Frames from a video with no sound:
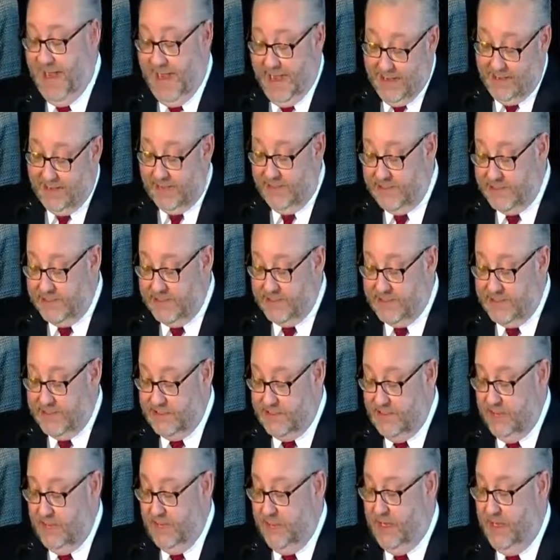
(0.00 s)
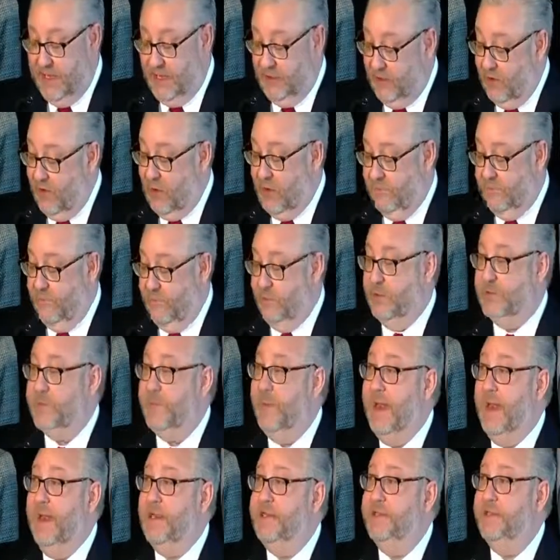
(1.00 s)
analysts, and law
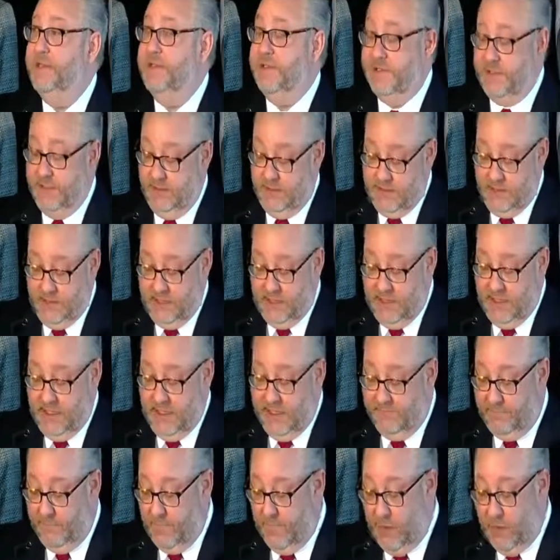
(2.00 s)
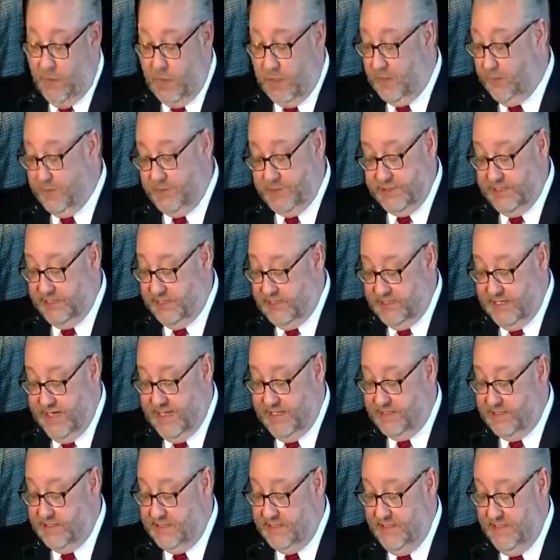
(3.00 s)
enforcement agents have remarkable
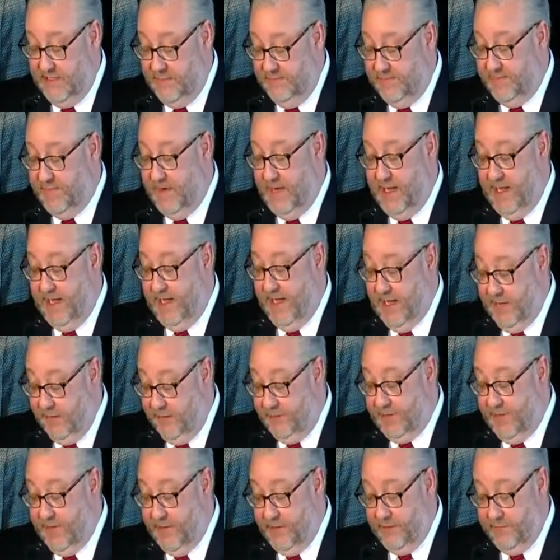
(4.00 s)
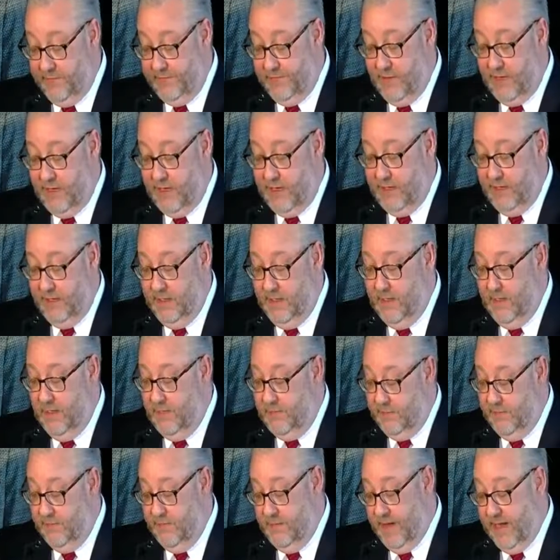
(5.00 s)
success in fighting healthcare fraud
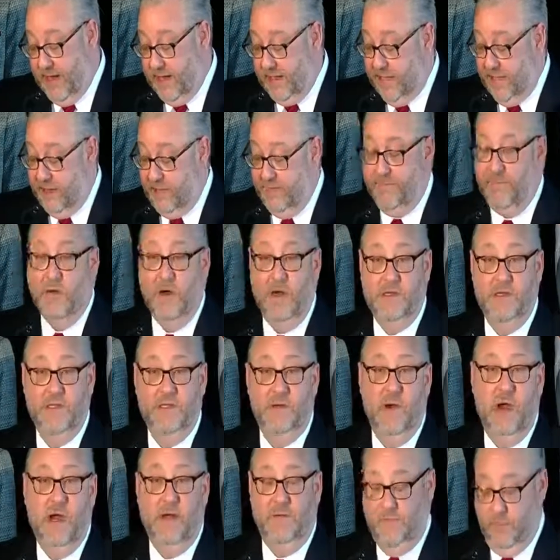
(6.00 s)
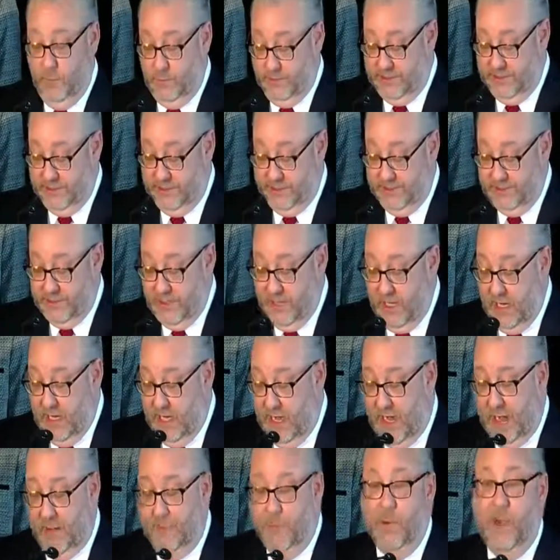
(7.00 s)
through the Medicare fraud strike forces
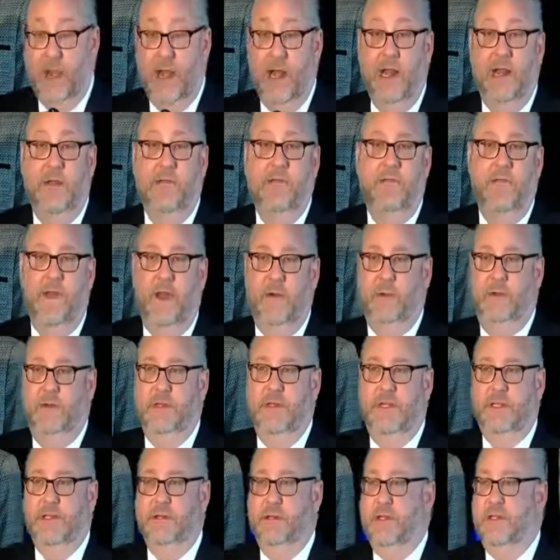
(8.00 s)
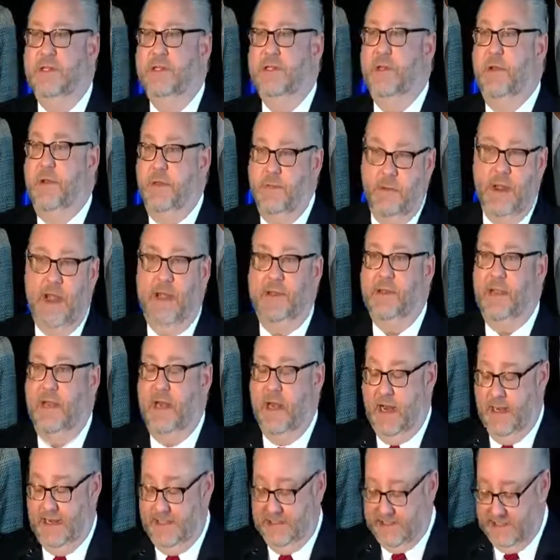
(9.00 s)
operating in federal districts throughout the
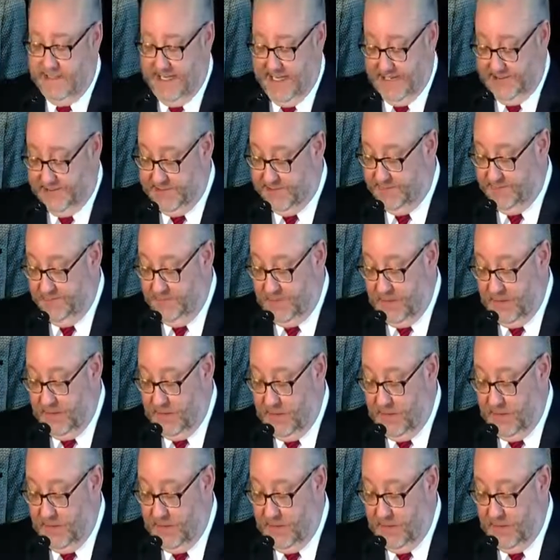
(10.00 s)
United States.